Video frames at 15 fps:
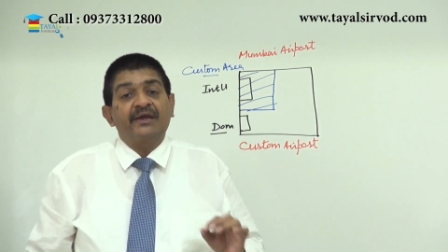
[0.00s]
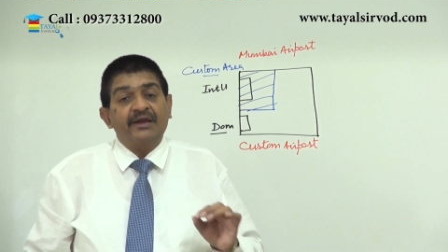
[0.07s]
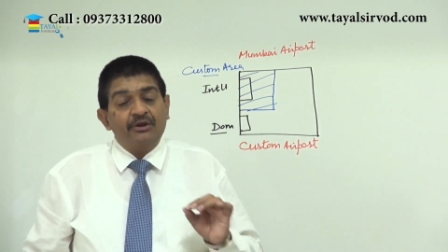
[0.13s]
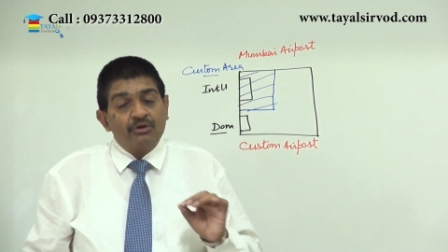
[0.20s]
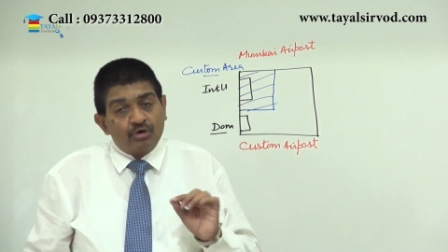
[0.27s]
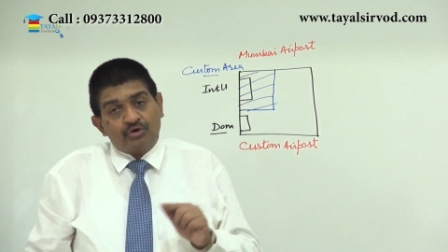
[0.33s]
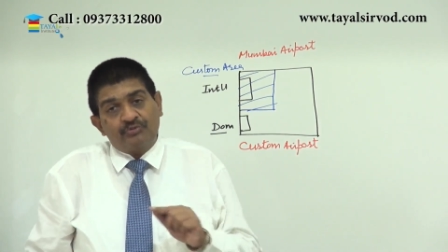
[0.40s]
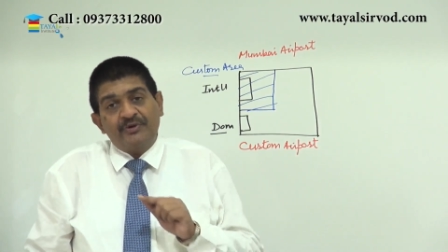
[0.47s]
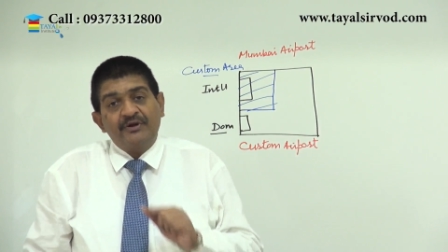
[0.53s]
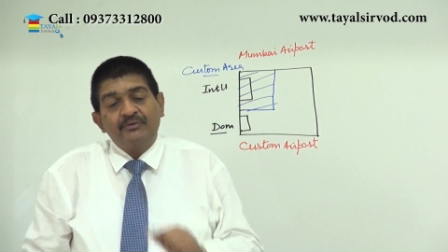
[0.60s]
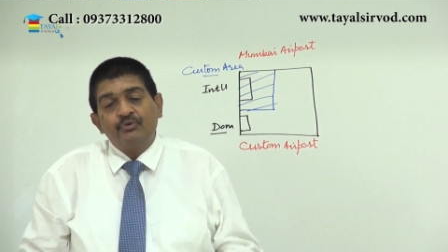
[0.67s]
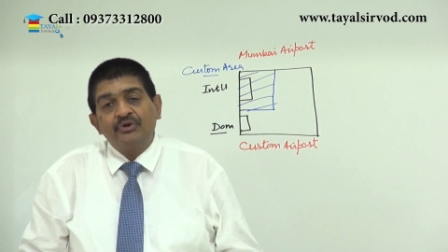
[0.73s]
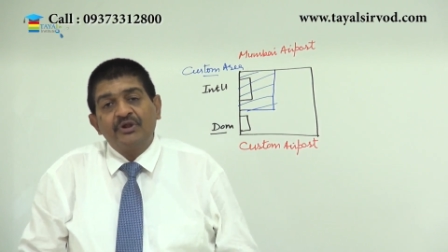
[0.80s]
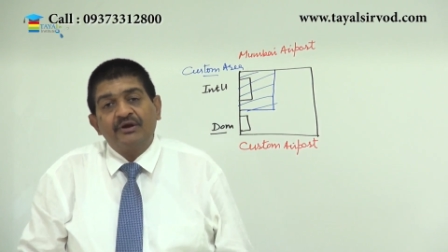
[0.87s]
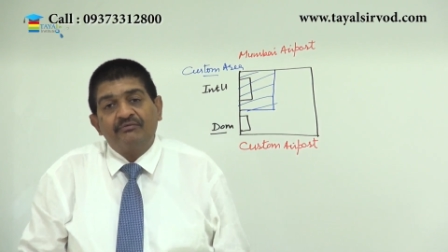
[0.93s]
cannot be
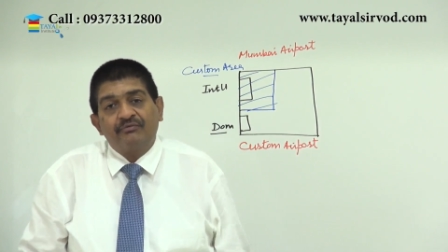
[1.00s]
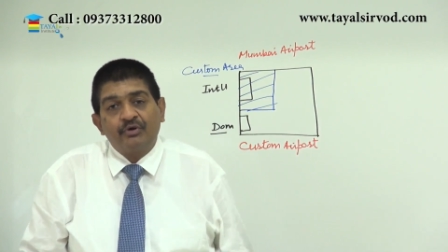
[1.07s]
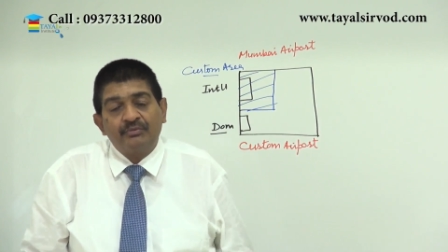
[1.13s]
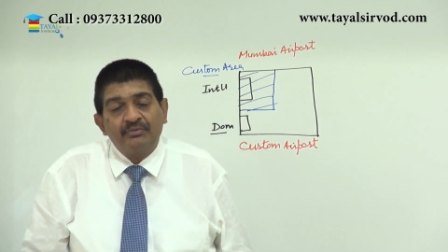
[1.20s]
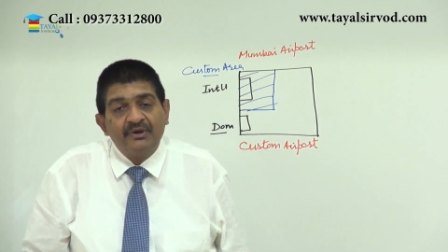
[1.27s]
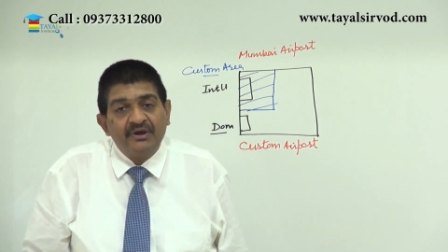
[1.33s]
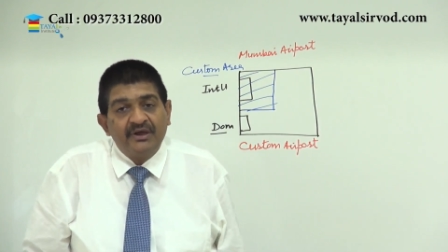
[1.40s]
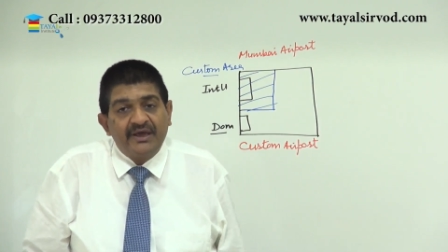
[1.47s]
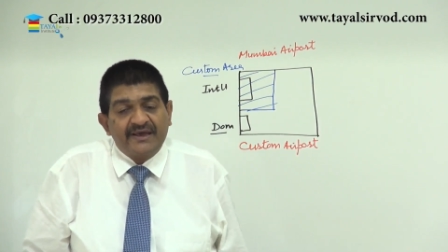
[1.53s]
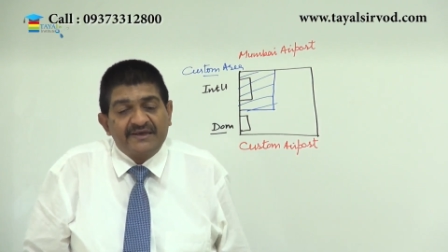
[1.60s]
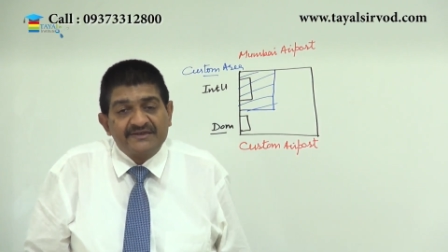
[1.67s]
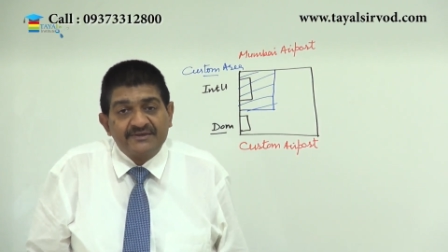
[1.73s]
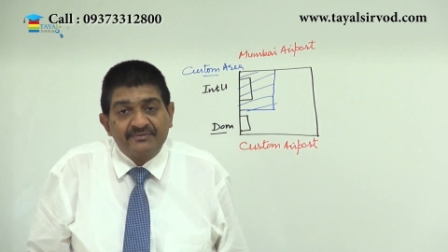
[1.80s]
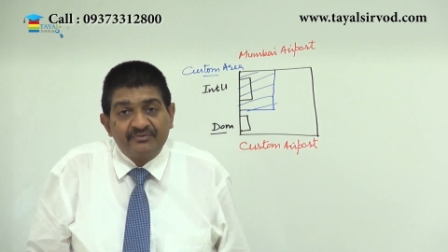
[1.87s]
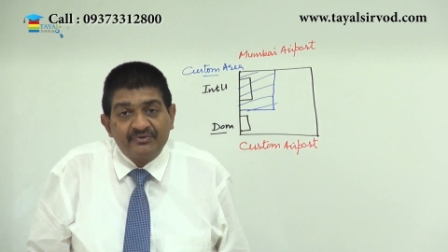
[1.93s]
removed therefrom
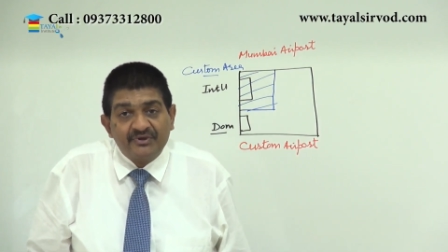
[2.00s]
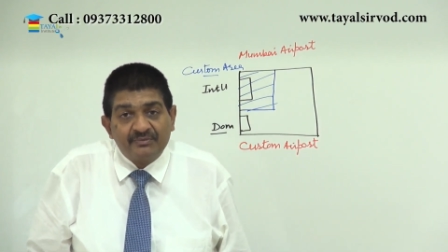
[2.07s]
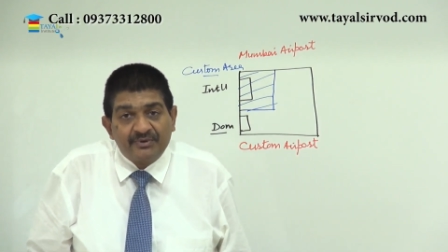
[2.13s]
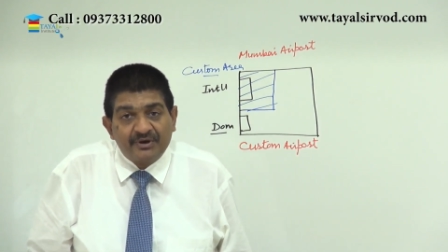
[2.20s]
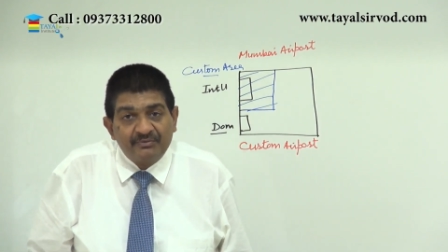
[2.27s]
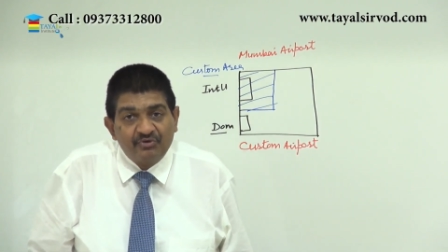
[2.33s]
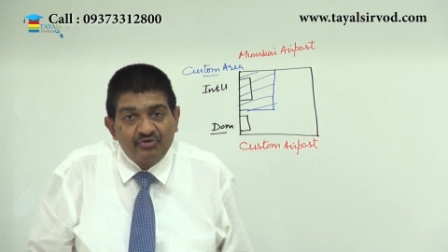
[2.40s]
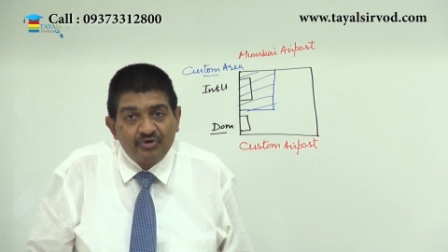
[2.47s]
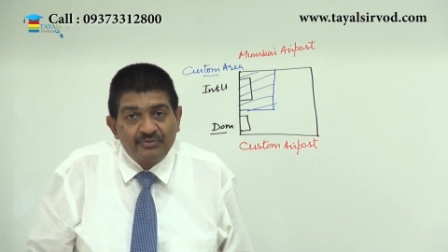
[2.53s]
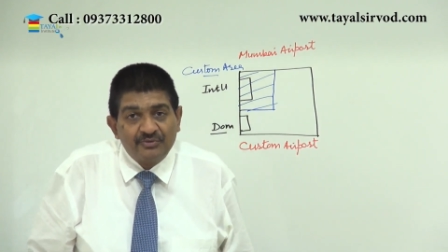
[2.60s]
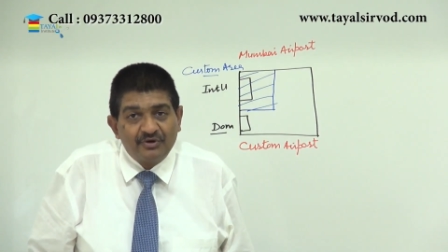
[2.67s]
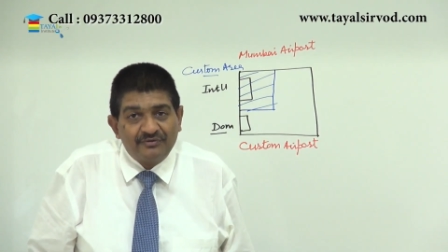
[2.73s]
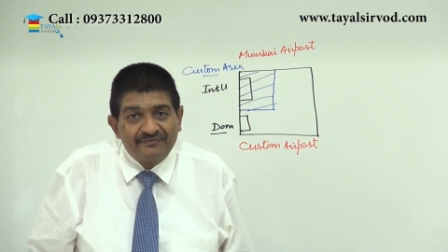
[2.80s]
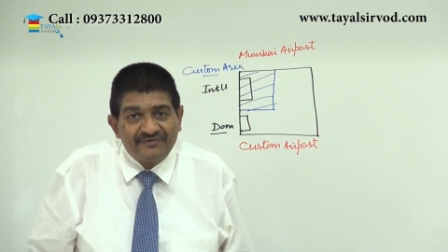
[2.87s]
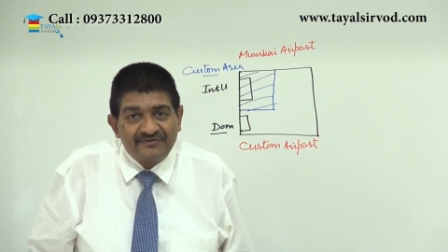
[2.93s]
except with the permission
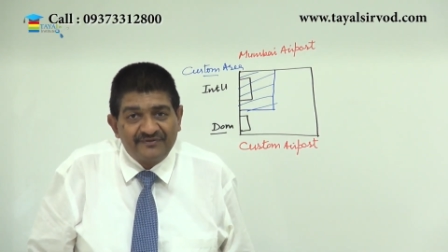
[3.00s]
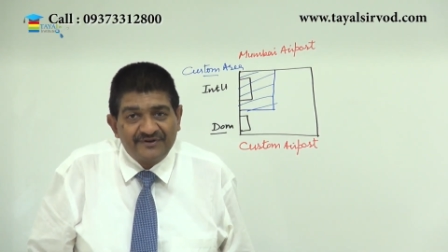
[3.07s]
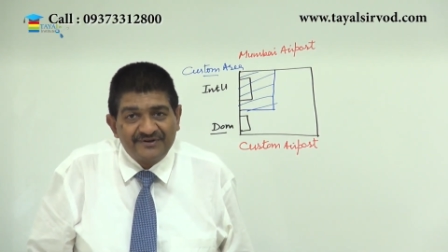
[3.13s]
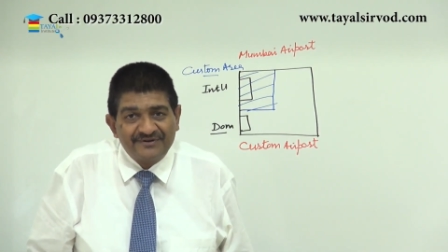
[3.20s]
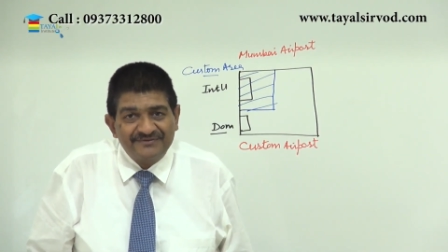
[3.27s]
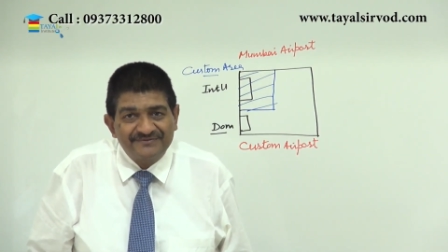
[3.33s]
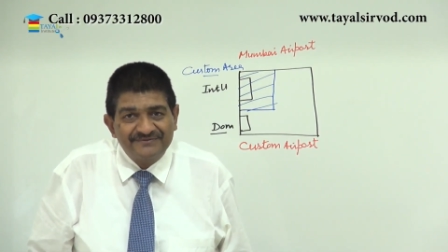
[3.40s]
of the officer